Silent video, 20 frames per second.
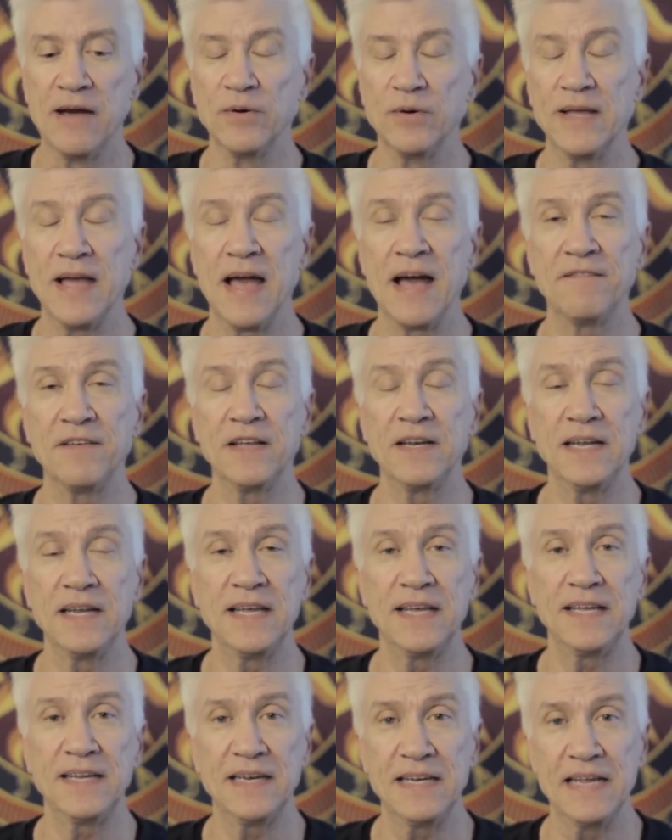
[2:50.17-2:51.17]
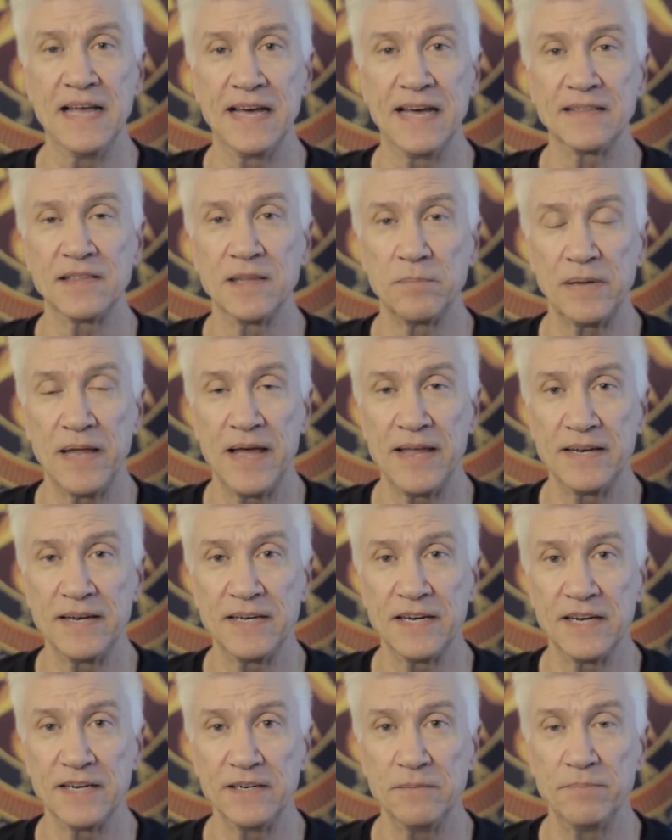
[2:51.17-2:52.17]
and we haven't hit yet the
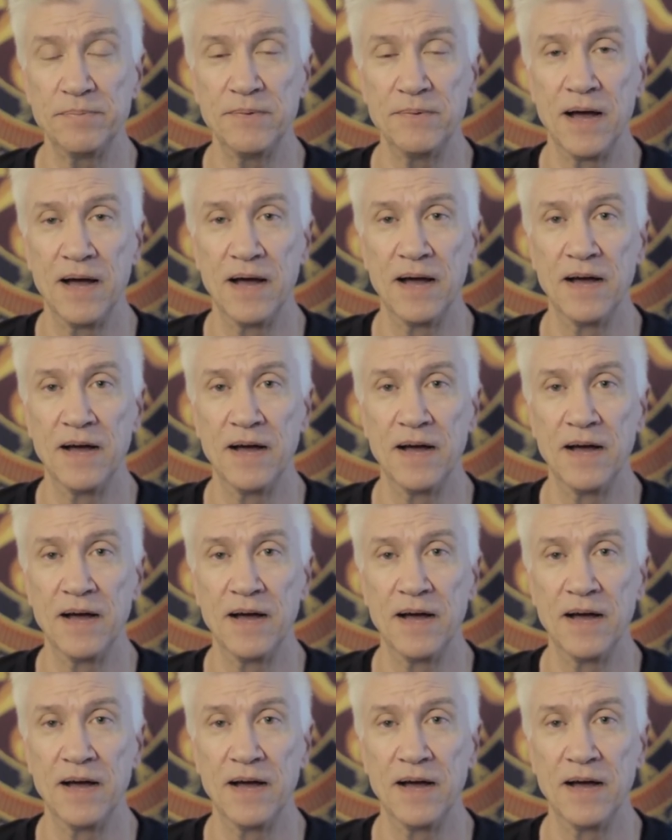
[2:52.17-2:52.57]
planetary